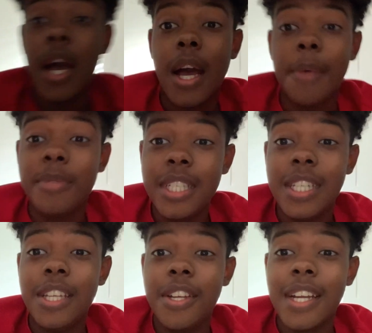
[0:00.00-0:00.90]
I'm sitting
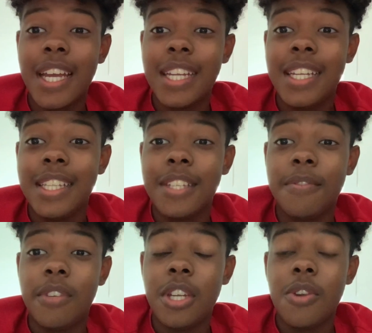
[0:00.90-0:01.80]
here editing this
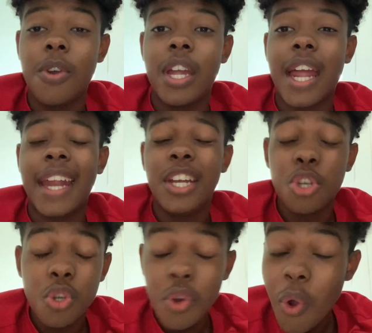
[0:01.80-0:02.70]
video and I
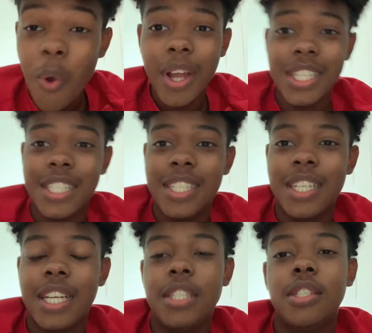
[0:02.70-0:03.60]
know I just did
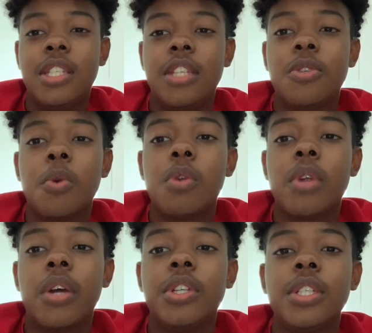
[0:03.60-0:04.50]
not just say square
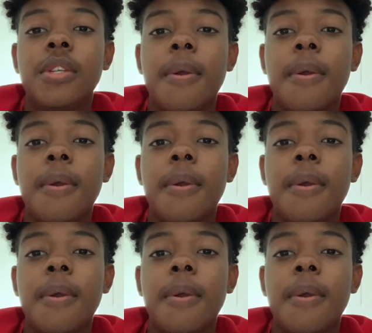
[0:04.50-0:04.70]
rounded.